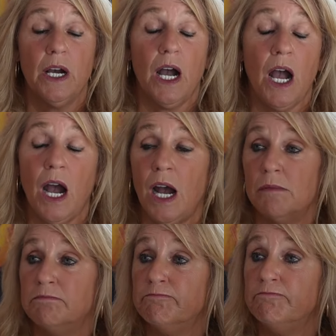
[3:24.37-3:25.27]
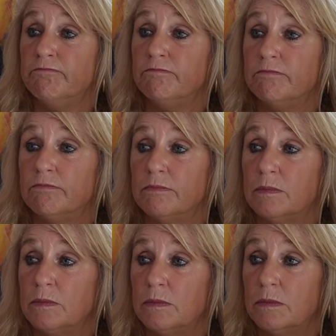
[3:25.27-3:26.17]

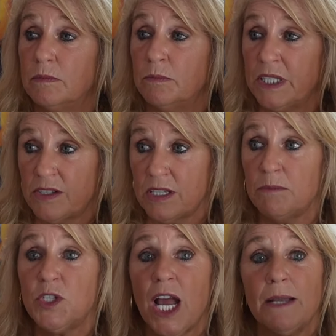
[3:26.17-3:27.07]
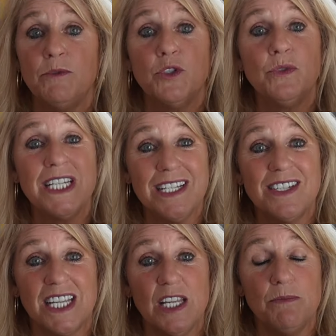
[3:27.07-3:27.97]
But sometimes you need
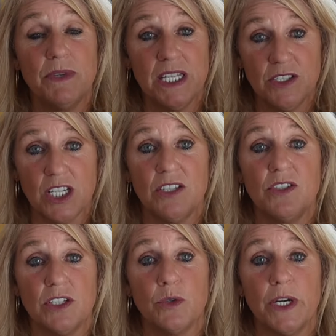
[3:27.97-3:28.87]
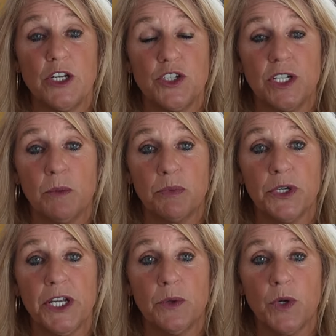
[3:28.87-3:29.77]
to keep into consideration a
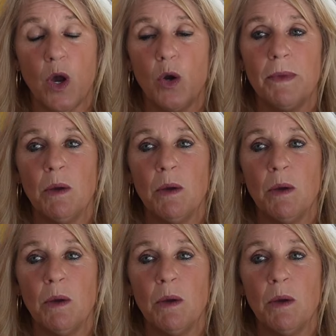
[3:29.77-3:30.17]
pre-owned home,